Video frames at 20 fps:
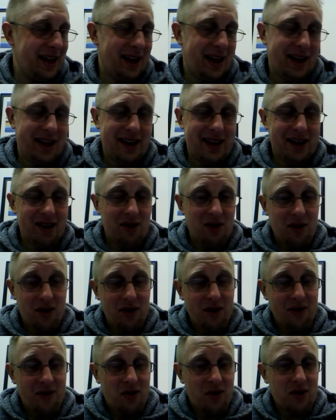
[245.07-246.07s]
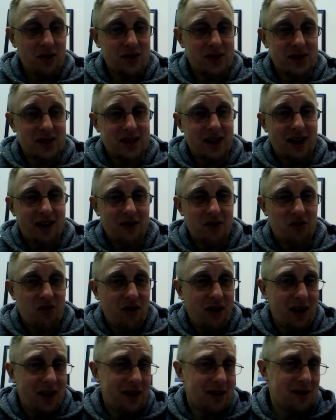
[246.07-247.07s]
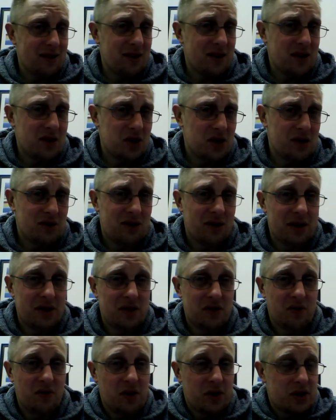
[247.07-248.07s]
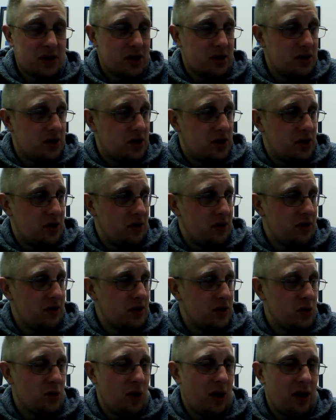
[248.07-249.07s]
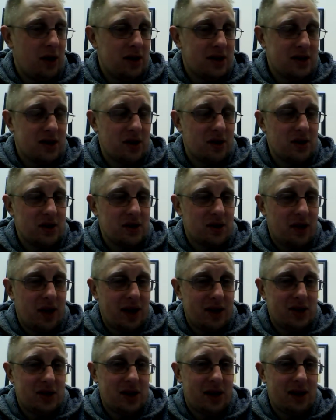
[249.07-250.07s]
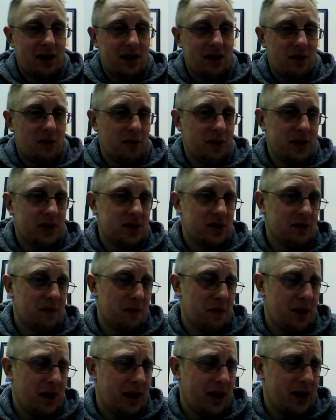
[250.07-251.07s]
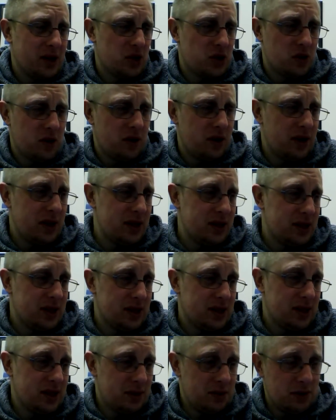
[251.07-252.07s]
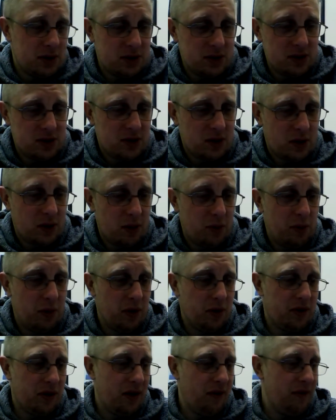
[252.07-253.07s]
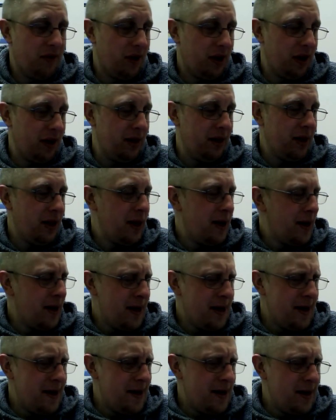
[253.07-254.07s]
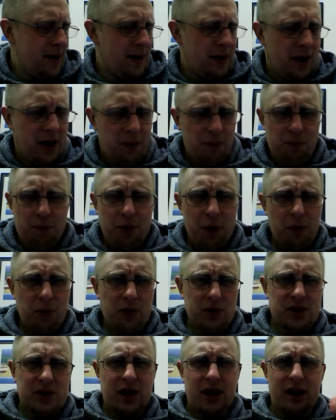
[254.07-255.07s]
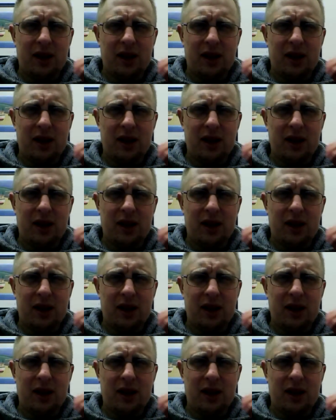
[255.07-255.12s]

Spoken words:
Of course, he's now training under the tutelage of Roy Jones Jr. as well, so that should add a little bit something extra, and it seemed to do so in the Butte fight. People were saying